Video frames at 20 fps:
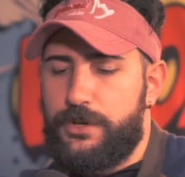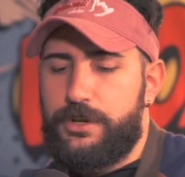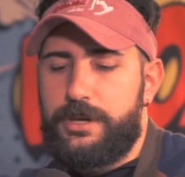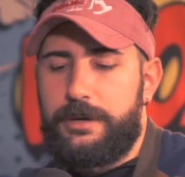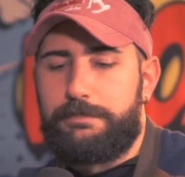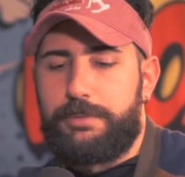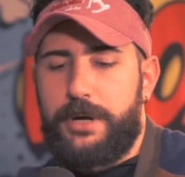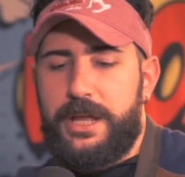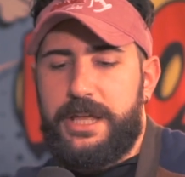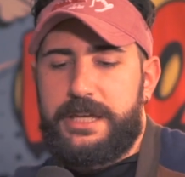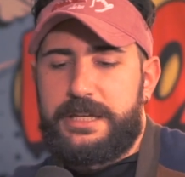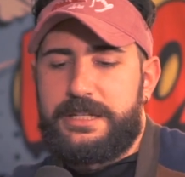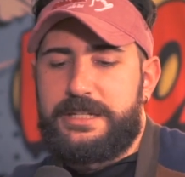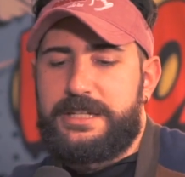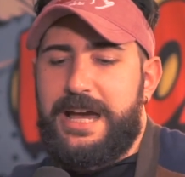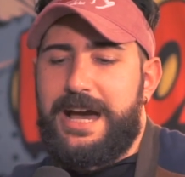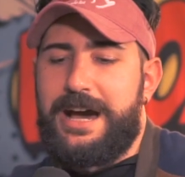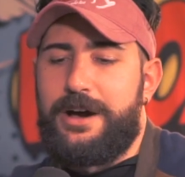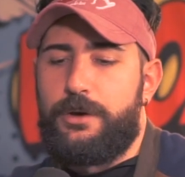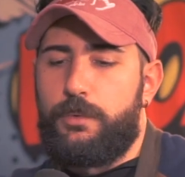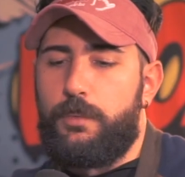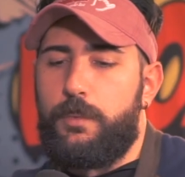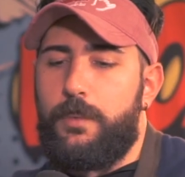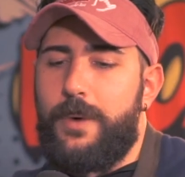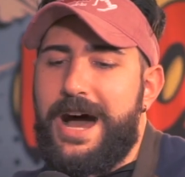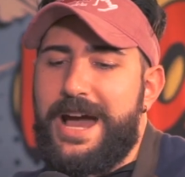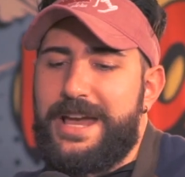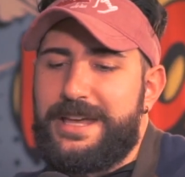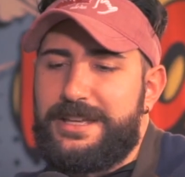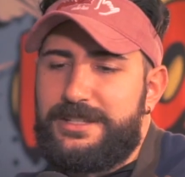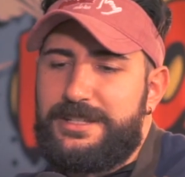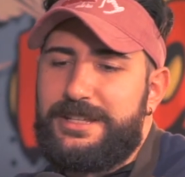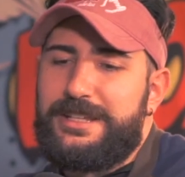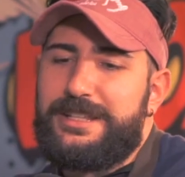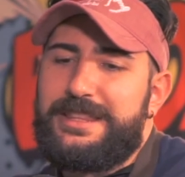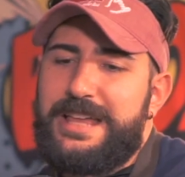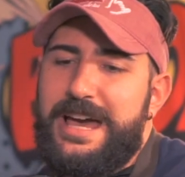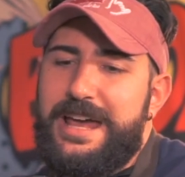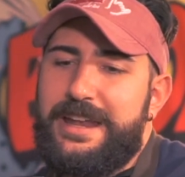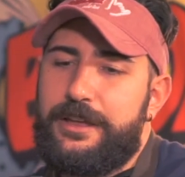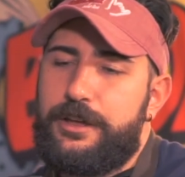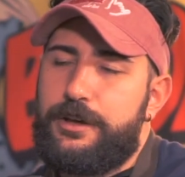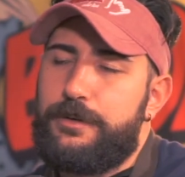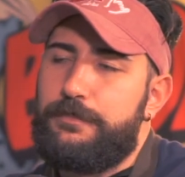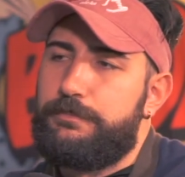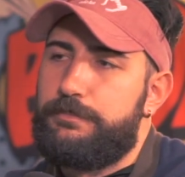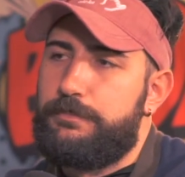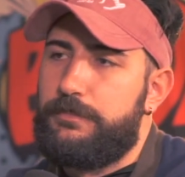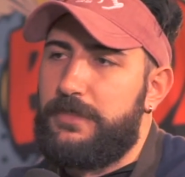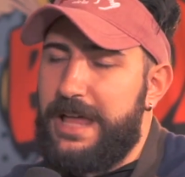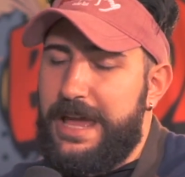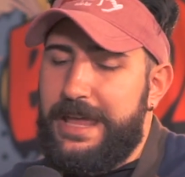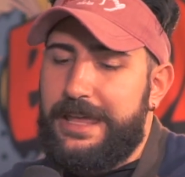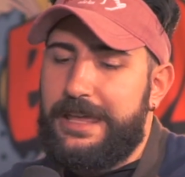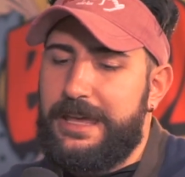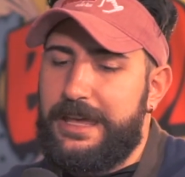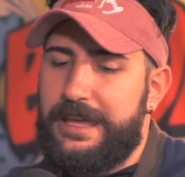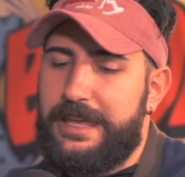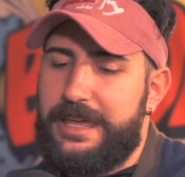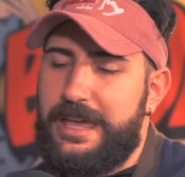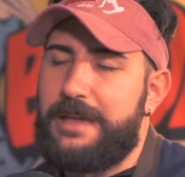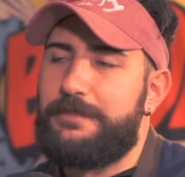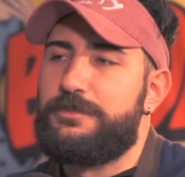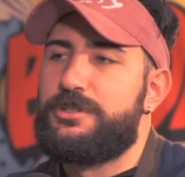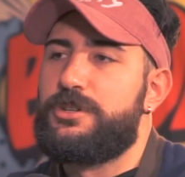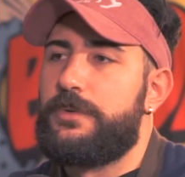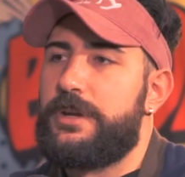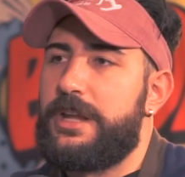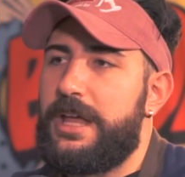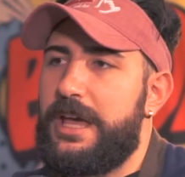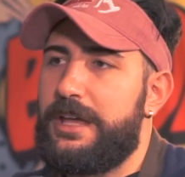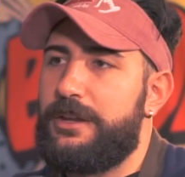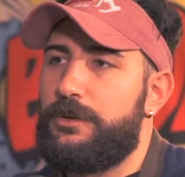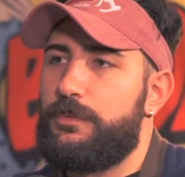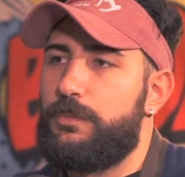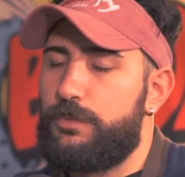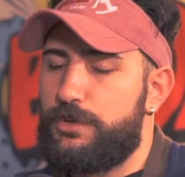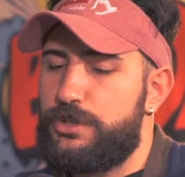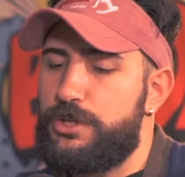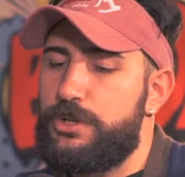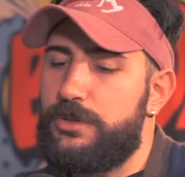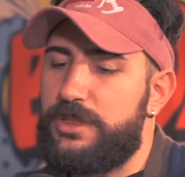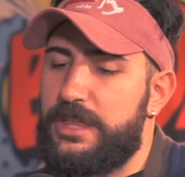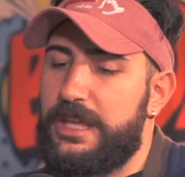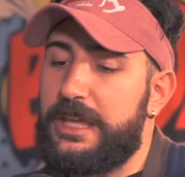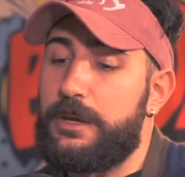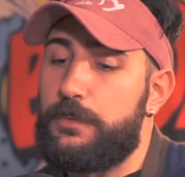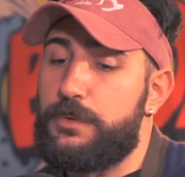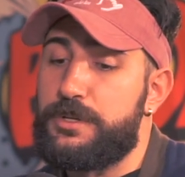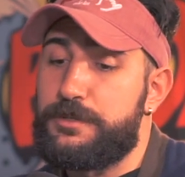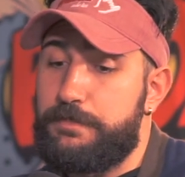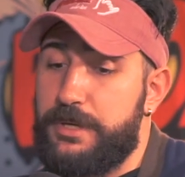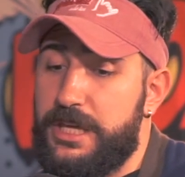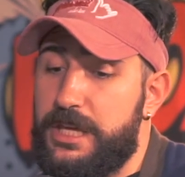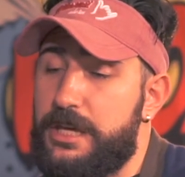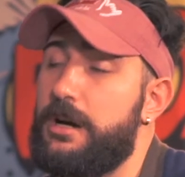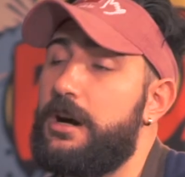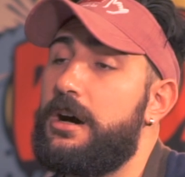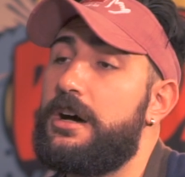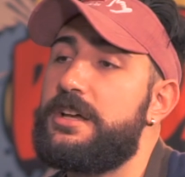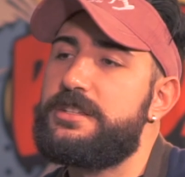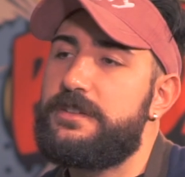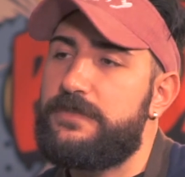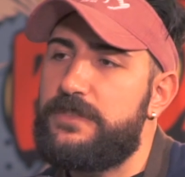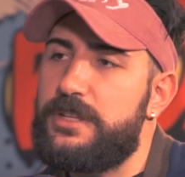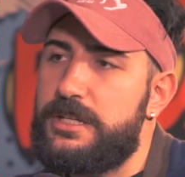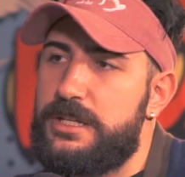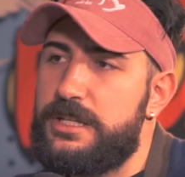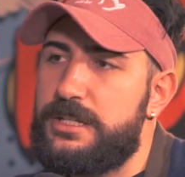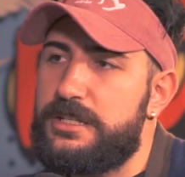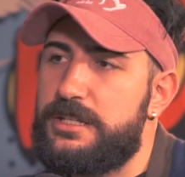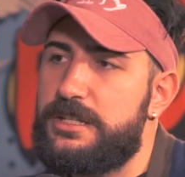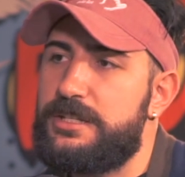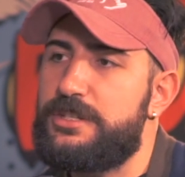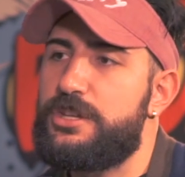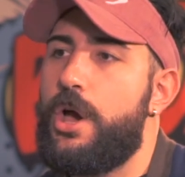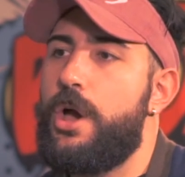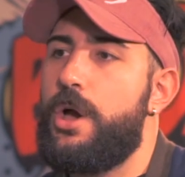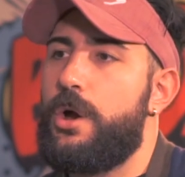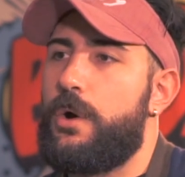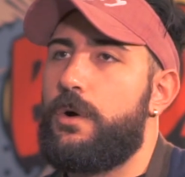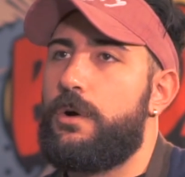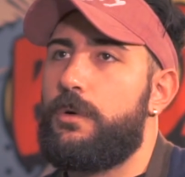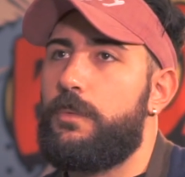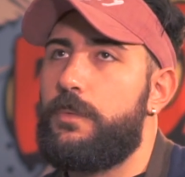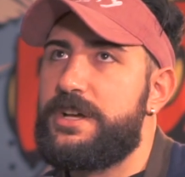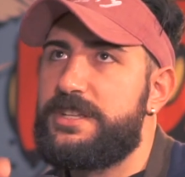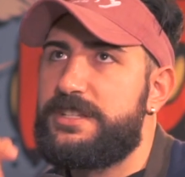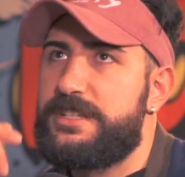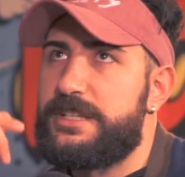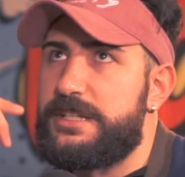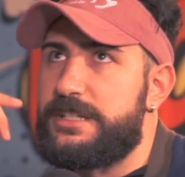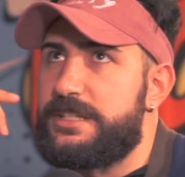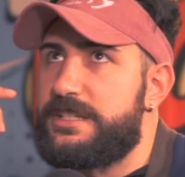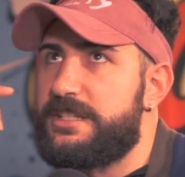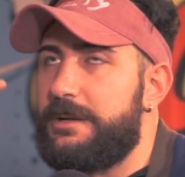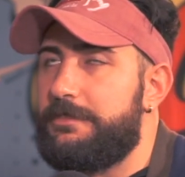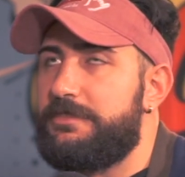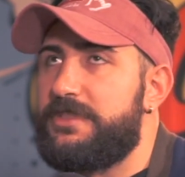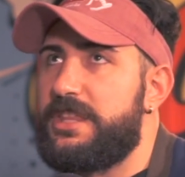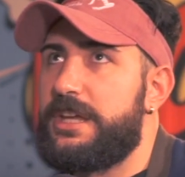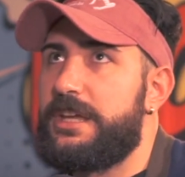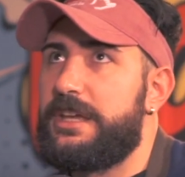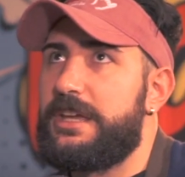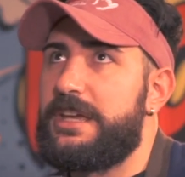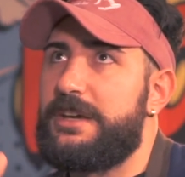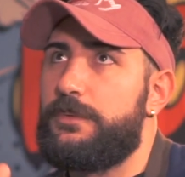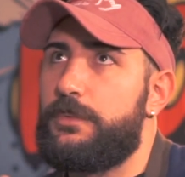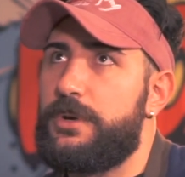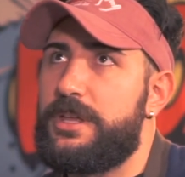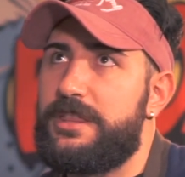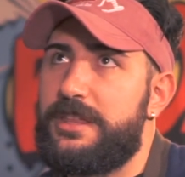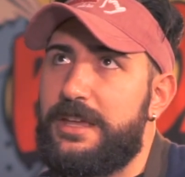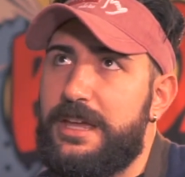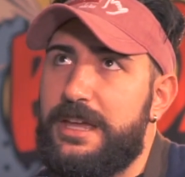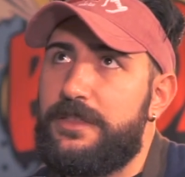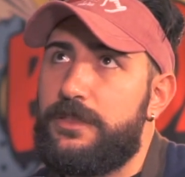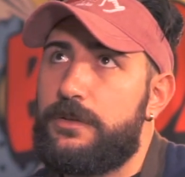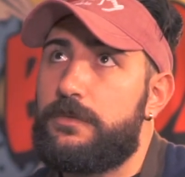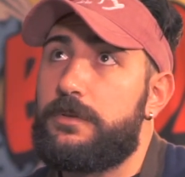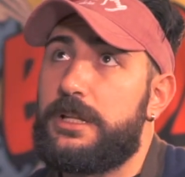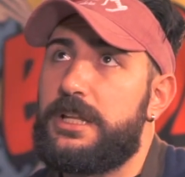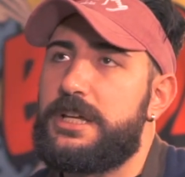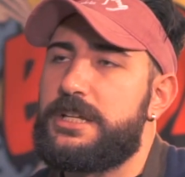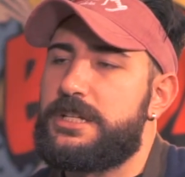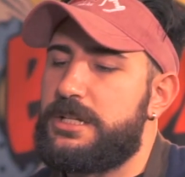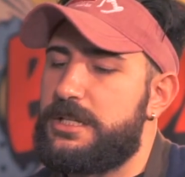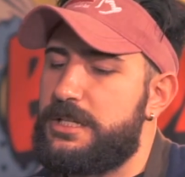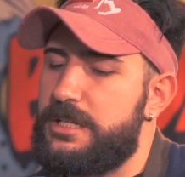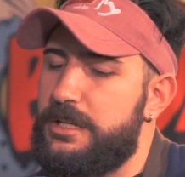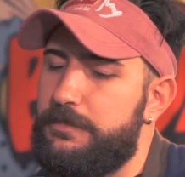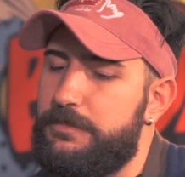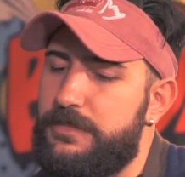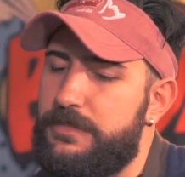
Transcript: you could break it down, why is it that it came to an end? Do you think it was because of the distance, or was it something within the relationship